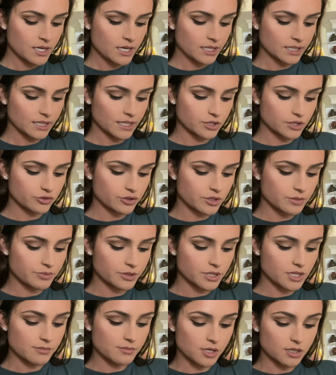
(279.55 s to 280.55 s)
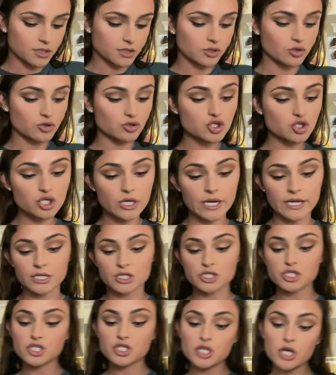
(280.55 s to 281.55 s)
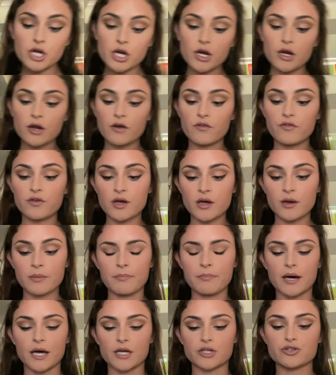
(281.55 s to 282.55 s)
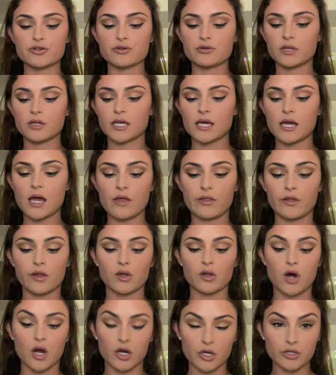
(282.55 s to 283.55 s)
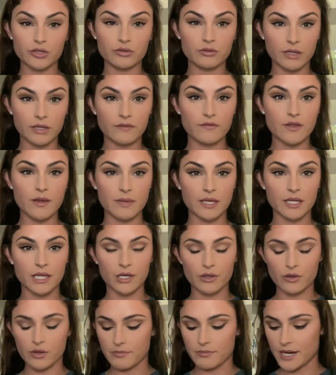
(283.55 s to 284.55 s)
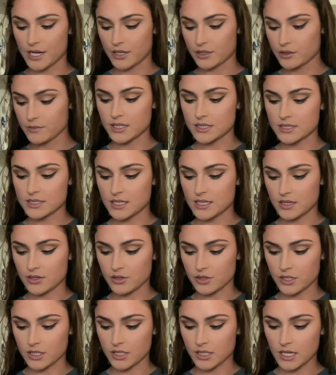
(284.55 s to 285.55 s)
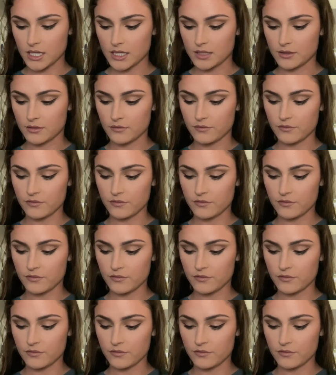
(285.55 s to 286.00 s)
and you can put them on a little tray to serve. But truly, the longer you leave them in there, the better, because then they're gonna kind of